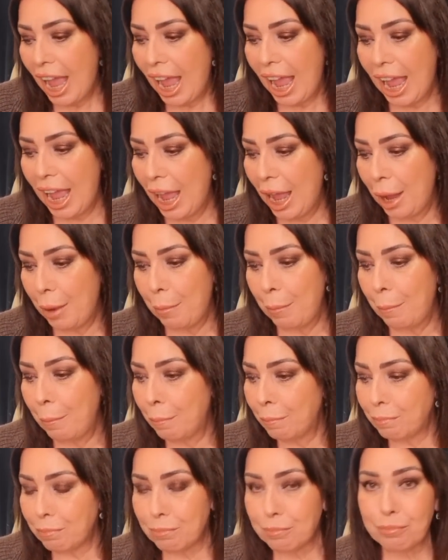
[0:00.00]

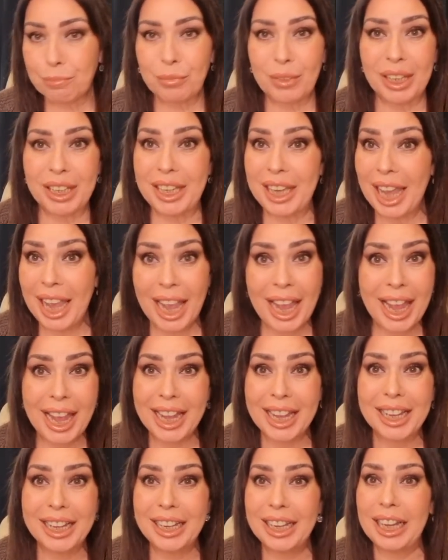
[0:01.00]
Yeah,
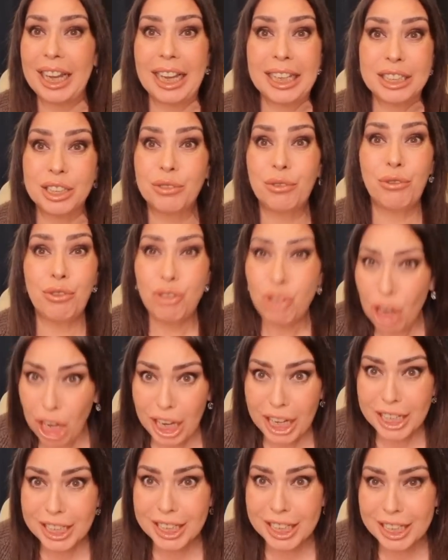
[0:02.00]
it's
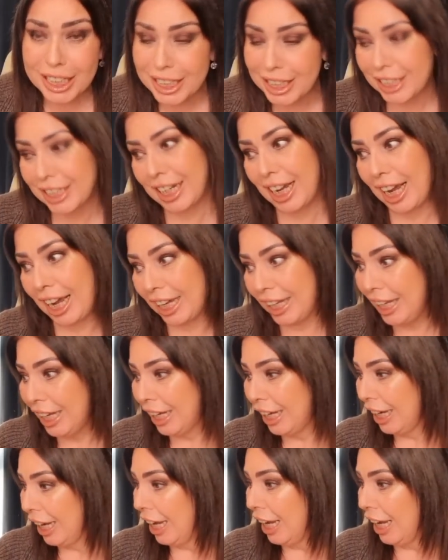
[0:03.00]
freezing today.